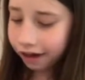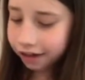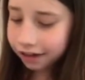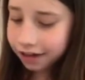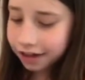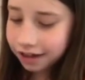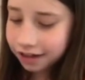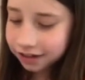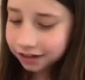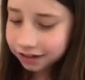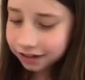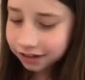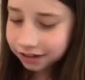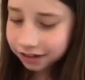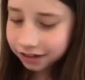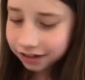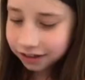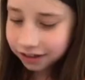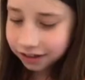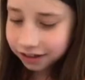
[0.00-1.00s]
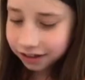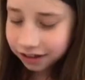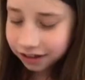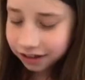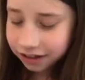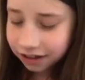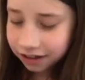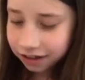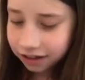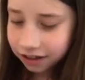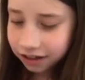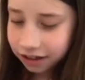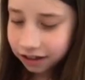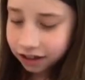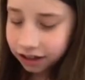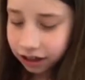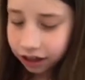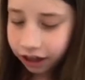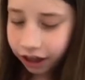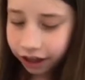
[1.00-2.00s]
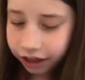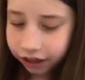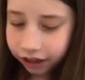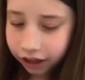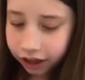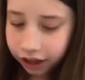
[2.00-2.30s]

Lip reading: this. Like,